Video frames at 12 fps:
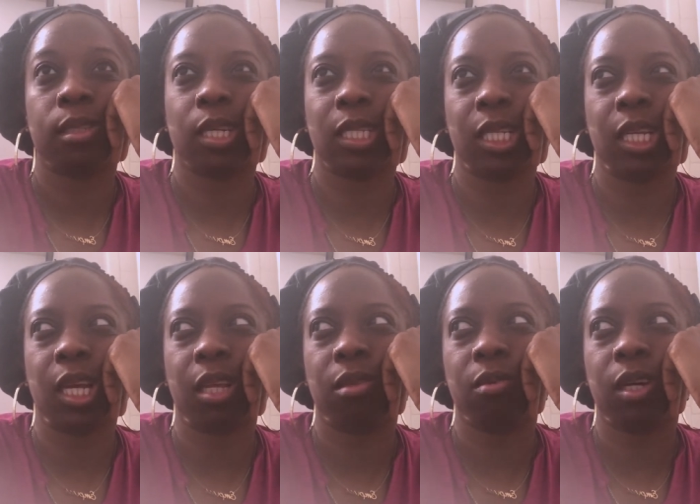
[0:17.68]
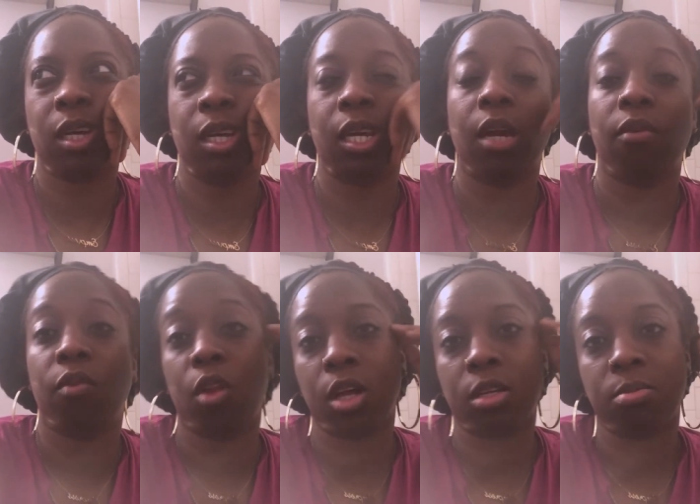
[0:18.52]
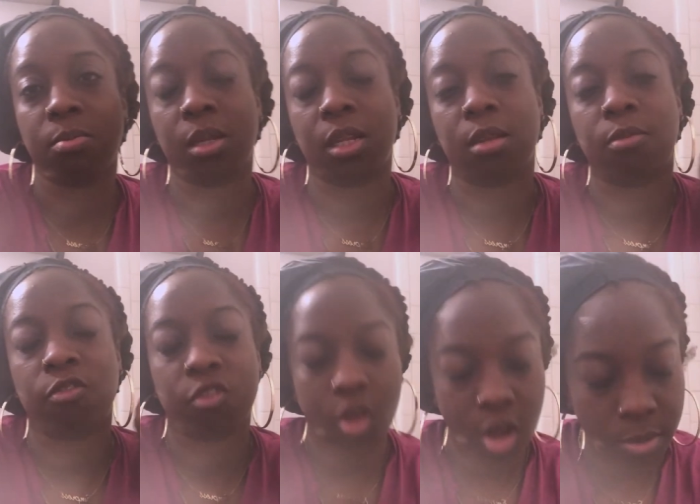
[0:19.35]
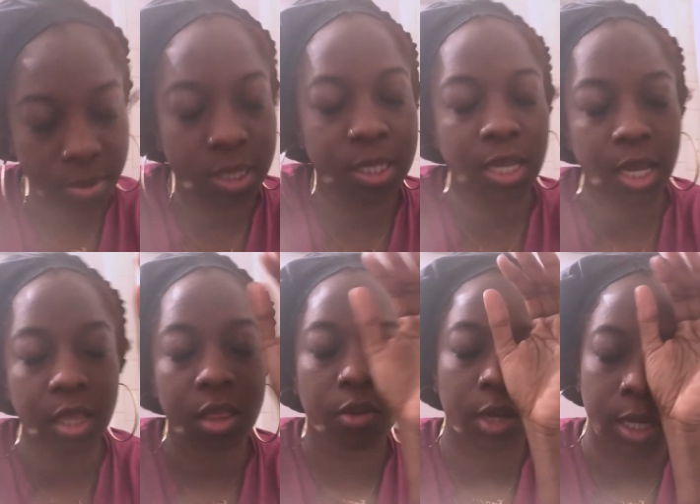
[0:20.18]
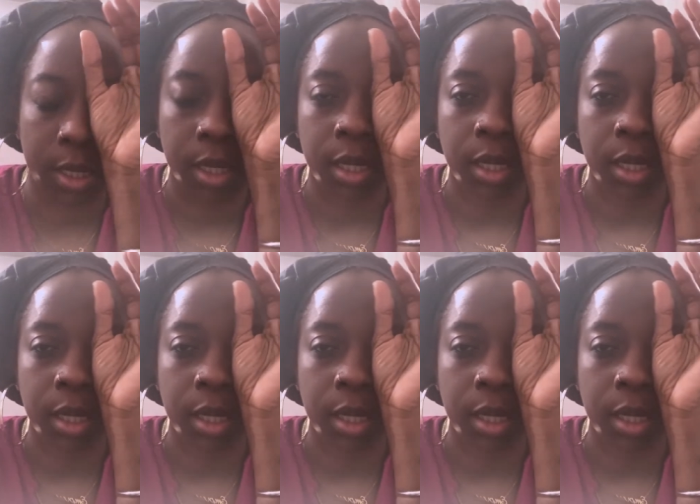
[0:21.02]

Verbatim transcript: Was it day three? Yeah, Vlogmas Vlogmas Day three.